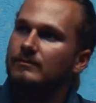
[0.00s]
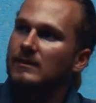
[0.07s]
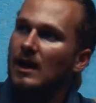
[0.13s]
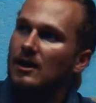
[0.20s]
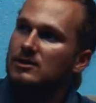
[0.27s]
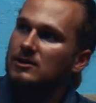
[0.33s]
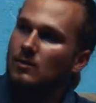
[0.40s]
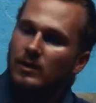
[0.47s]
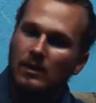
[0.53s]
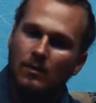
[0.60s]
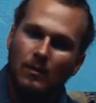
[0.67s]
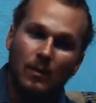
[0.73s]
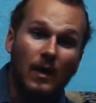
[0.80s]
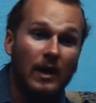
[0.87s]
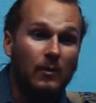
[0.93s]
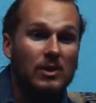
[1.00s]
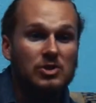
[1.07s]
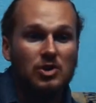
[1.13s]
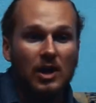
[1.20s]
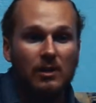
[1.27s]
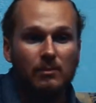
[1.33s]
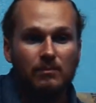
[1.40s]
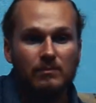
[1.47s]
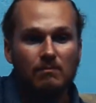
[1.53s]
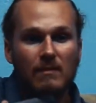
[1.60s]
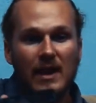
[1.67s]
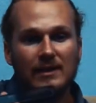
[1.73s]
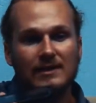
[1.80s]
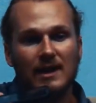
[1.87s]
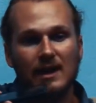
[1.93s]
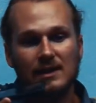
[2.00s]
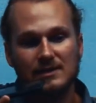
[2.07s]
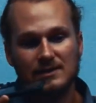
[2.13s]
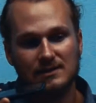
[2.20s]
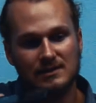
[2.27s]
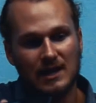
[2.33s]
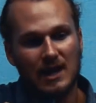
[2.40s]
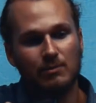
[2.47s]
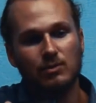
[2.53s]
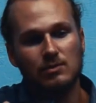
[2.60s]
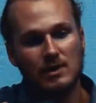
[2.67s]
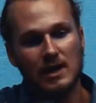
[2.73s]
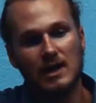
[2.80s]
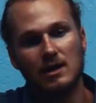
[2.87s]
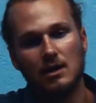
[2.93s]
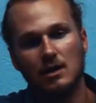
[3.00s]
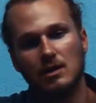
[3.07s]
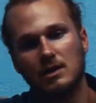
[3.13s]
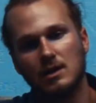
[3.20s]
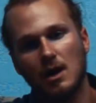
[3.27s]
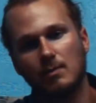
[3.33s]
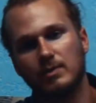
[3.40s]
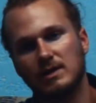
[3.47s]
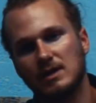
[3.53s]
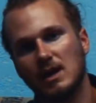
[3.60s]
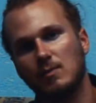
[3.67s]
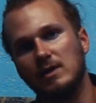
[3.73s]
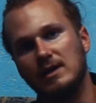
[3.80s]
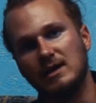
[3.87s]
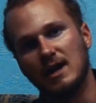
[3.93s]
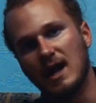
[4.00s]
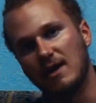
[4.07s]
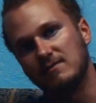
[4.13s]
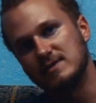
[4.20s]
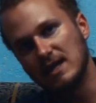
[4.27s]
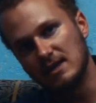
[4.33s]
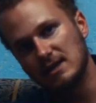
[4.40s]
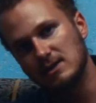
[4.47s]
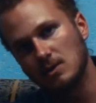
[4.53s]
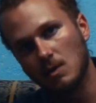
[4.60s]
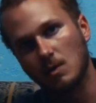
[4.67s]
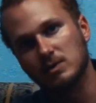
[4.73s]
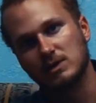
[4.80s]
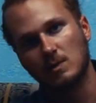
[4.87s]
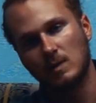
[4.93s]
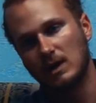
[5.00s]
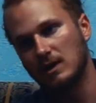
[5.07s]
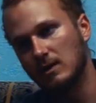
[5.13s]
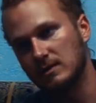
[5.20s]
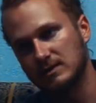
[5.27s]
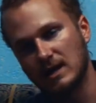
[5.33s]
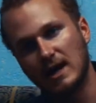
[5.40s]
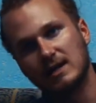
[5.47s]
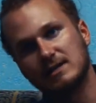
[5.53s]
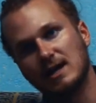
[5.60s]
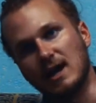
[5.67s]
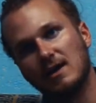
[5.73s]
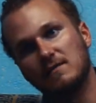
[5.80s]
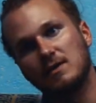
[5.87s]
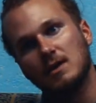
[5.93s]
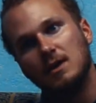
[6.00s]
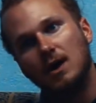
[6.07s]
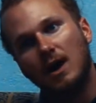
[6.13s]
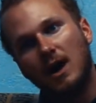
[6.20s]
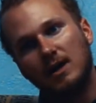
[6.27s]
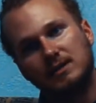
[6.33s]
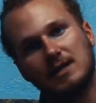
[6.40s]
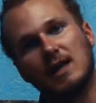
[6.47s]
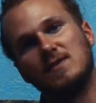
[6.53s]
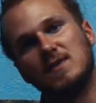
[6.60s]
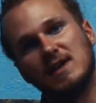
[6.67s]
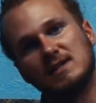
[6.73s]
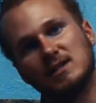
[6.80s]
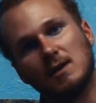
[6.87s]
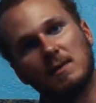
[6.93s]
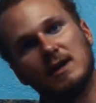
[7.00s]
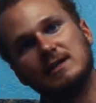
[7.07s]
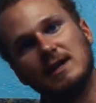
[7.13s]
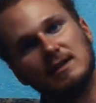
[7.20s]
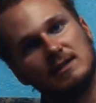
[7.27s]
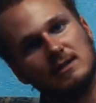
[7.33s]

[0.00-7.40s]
yeah, so we like we try to make that a staple in the company that we need to have daily goals and weekly goals. I just have uh, ten things on my daily